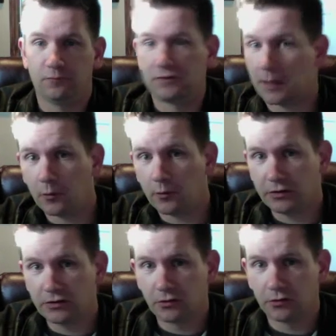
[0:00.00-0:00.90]
stopped
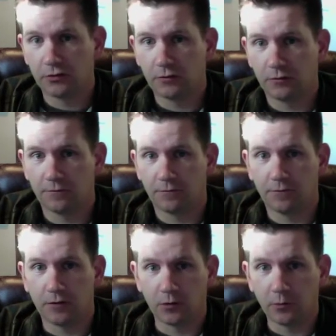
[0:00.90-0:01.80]
going to church, who have
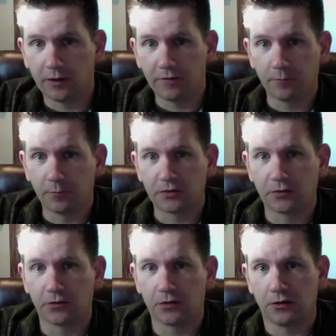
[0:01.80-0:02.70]
fallen away from the
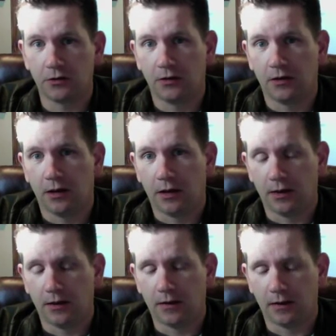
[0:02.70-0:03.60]
church,
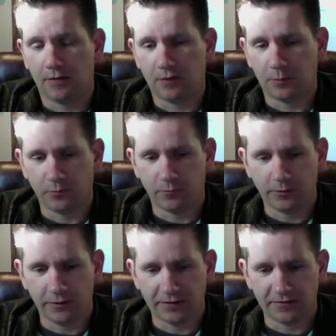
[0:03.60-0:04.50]
and I've come to
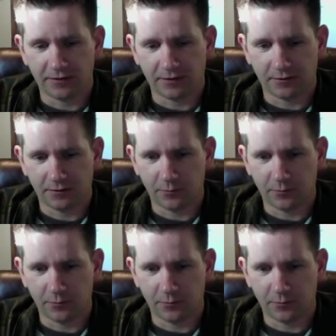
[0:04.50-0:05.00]
realize that